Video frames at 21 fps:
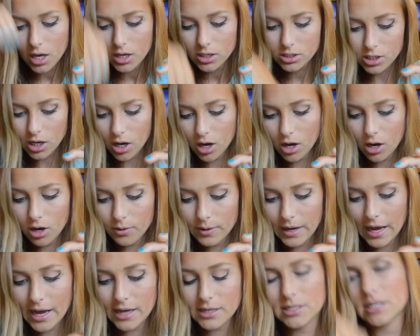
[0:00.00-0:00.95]
So
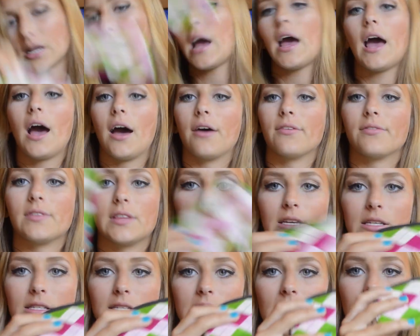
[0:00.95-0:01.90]
next I have
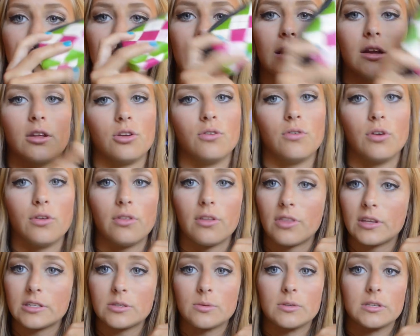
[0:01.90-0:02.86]
this, and you knew
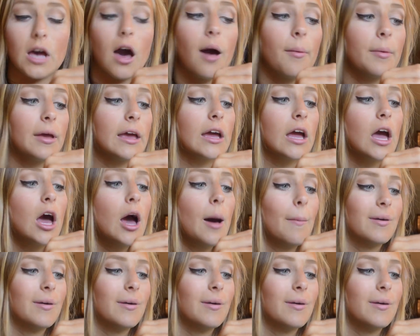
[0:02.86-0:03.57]
that this was coming,